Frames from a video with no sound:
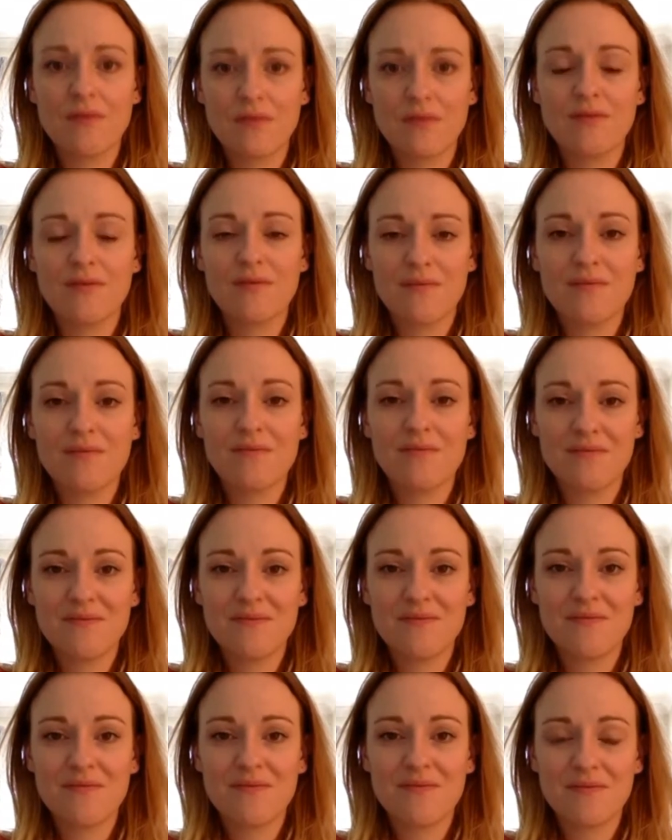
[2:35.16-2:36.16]

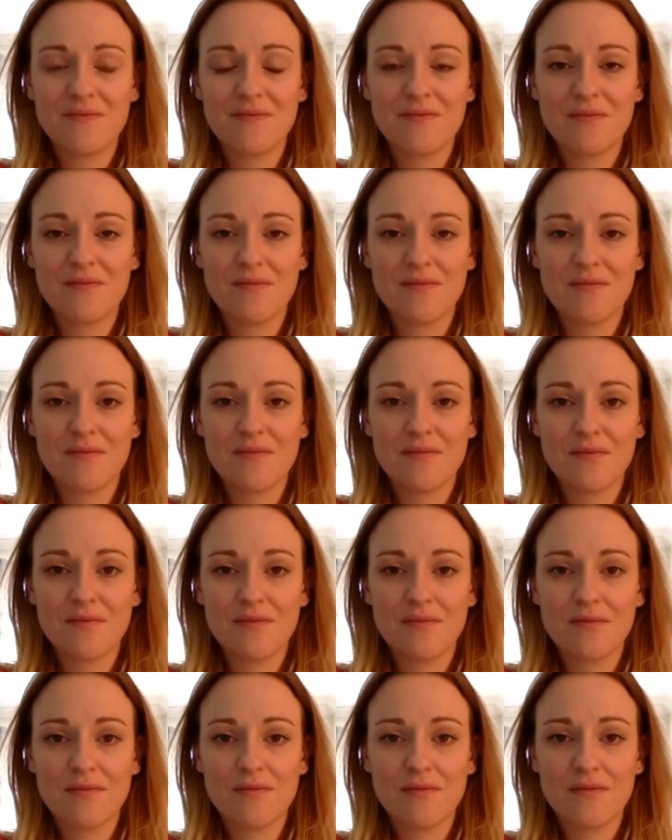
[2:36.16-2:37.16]

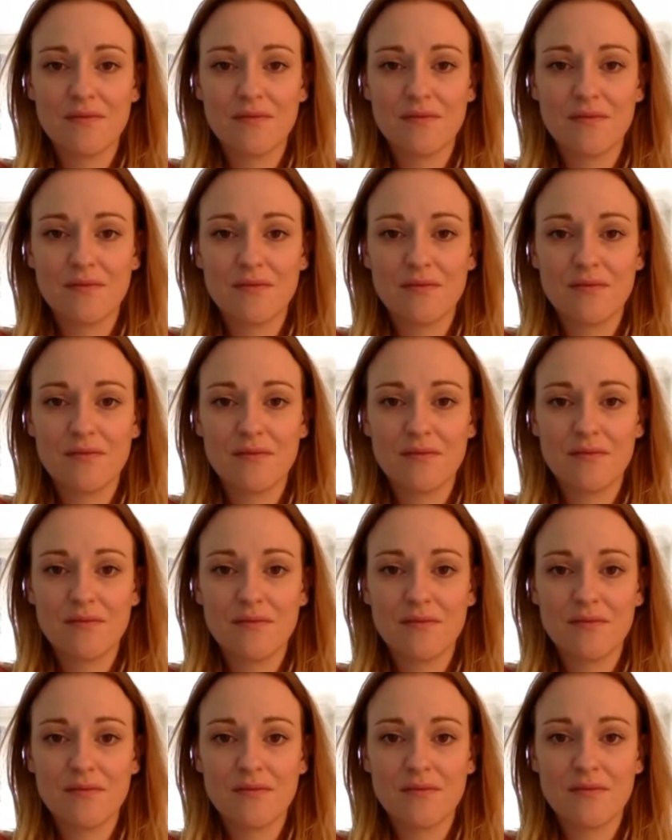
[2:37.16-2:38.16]

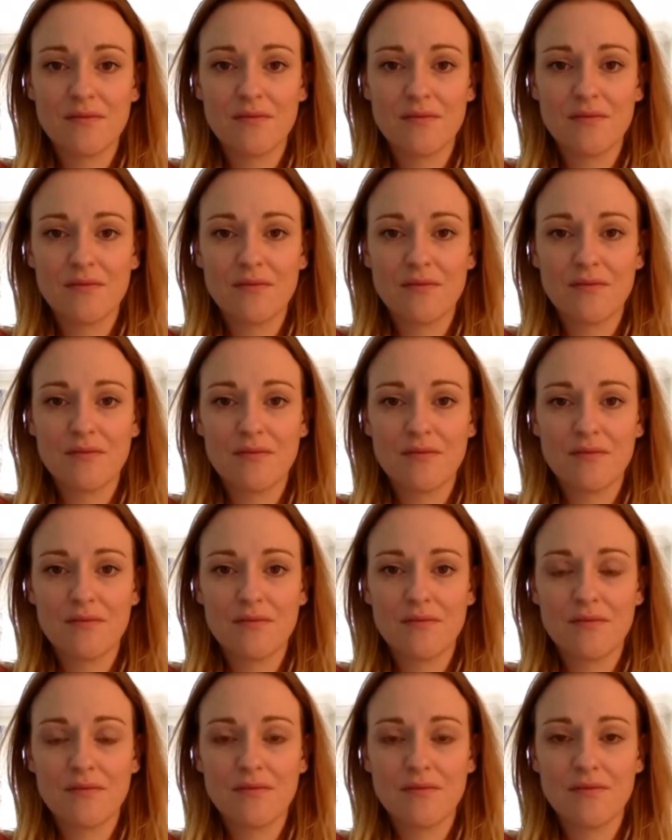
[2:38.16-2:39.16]

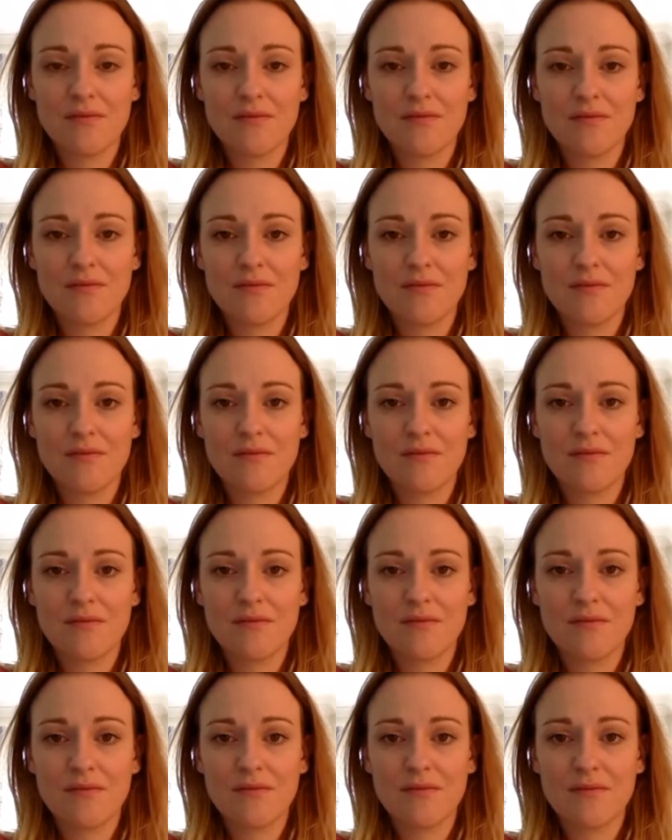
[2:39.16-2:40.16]

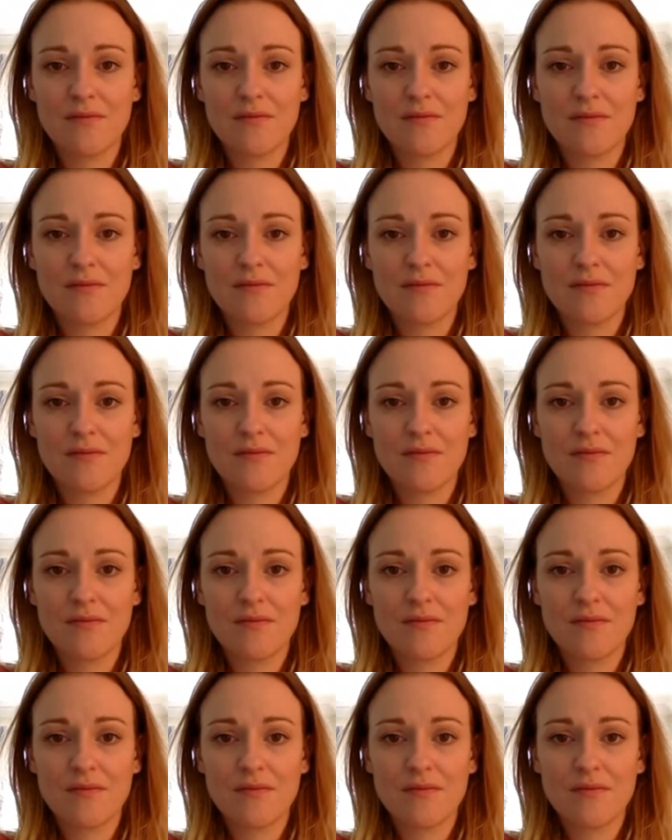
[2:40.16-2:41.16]

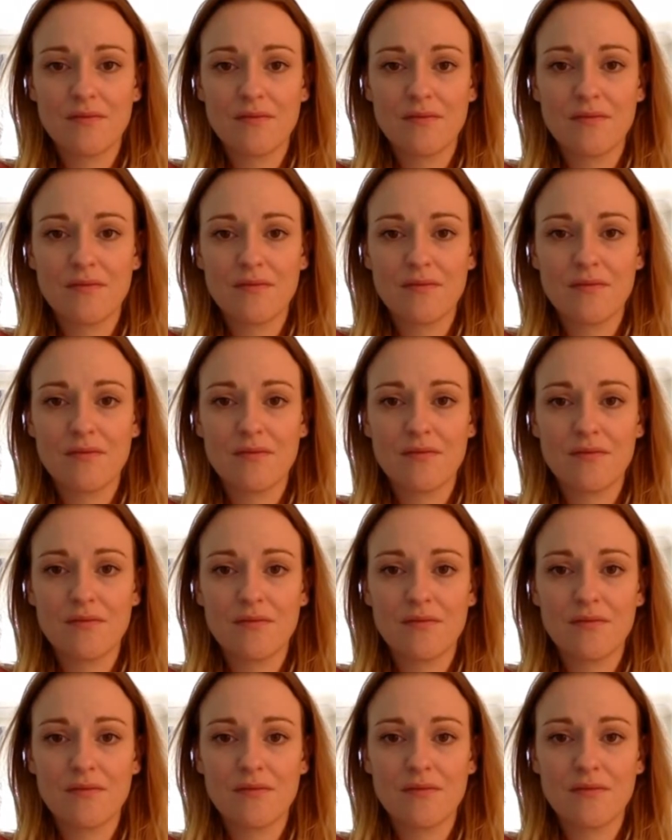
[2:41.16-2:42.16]

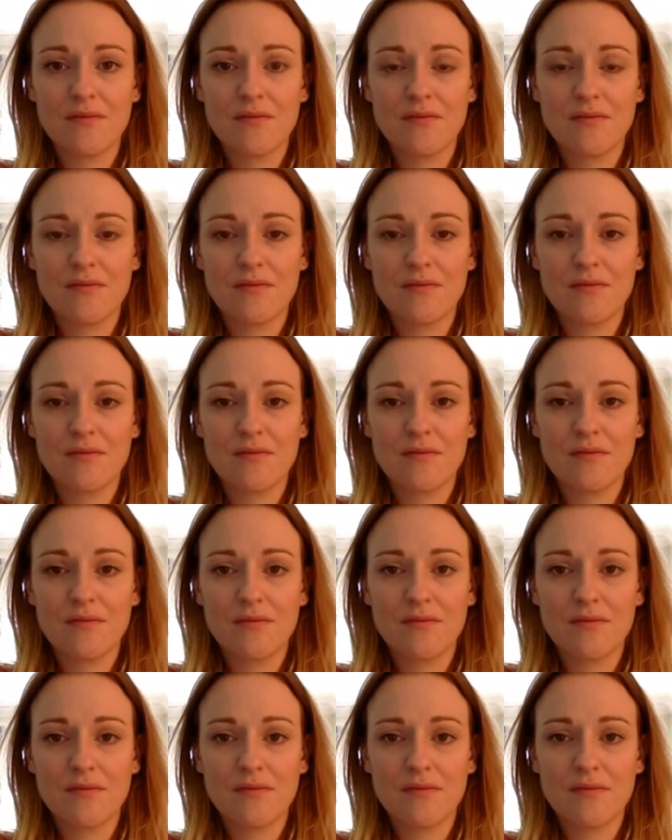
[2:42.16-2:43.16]
No words are spoken by the person on screen.